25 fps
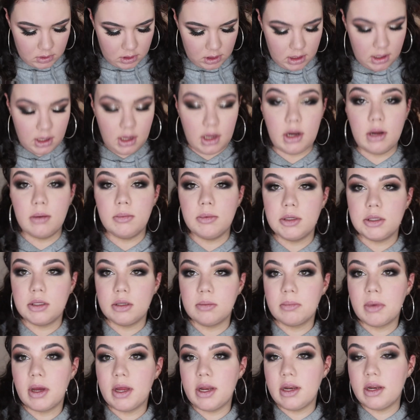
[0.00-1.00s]
And I'm
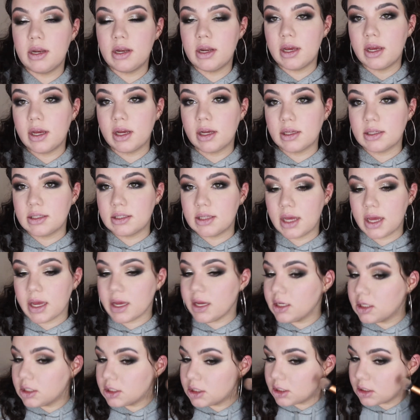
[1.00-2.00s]
using my NYX
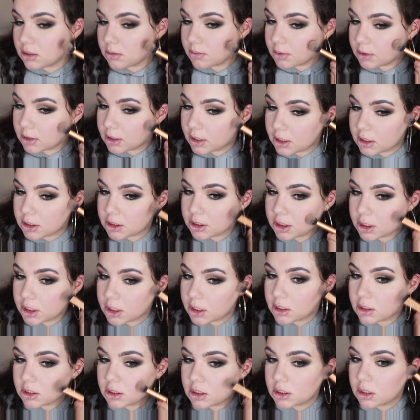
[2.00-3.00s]
HD blush
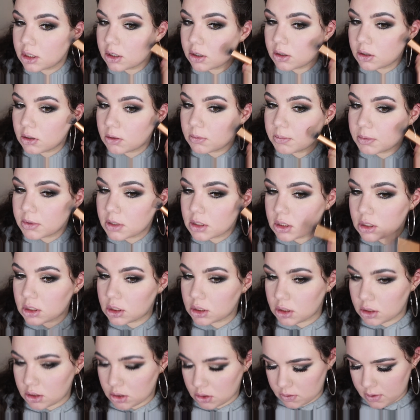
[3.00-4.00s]
in taupe
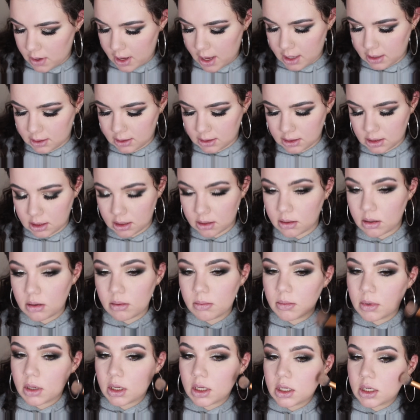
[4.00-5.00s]
to add
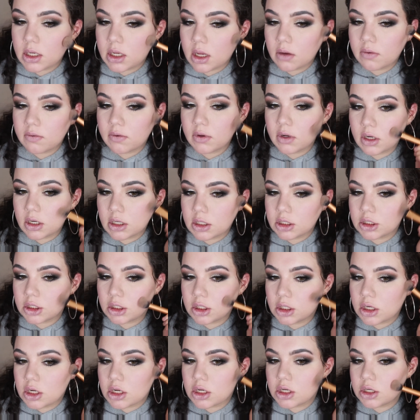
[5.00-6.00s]
some
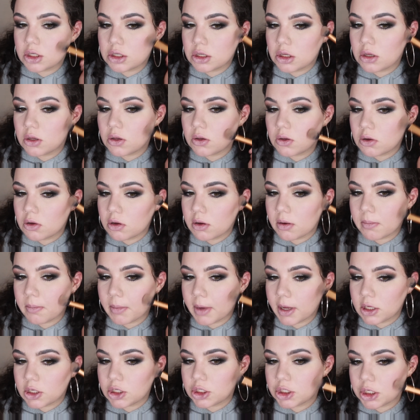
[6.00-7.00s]
definition to
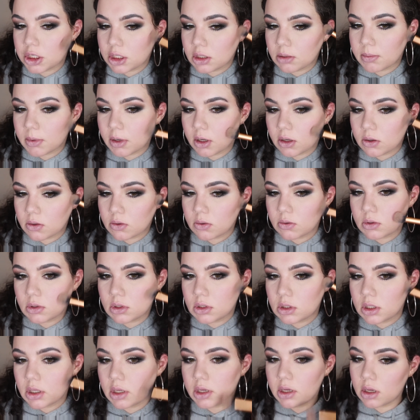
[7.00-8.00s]
my
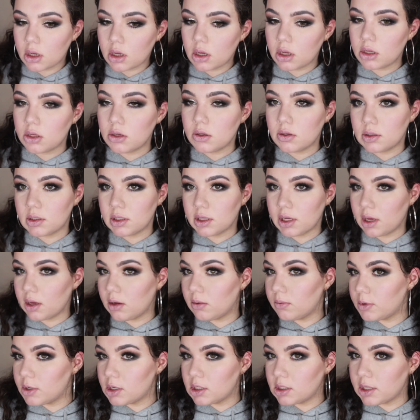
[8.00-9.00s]
cheekbones using
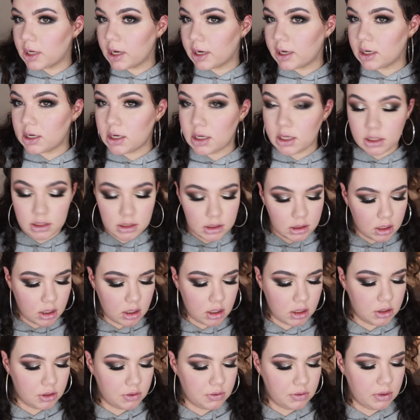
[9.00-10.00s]
a Real Techniques
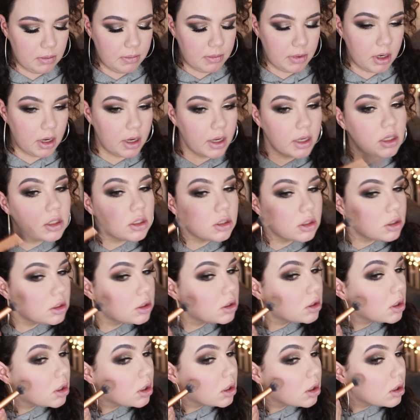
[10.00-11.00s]
contour
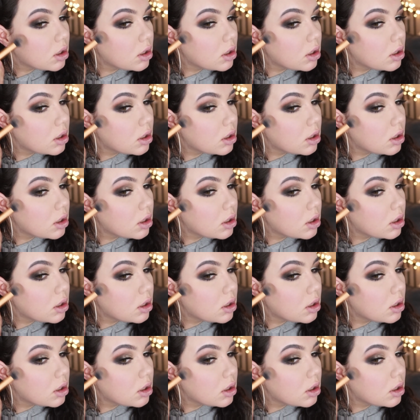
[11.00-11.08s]
brush.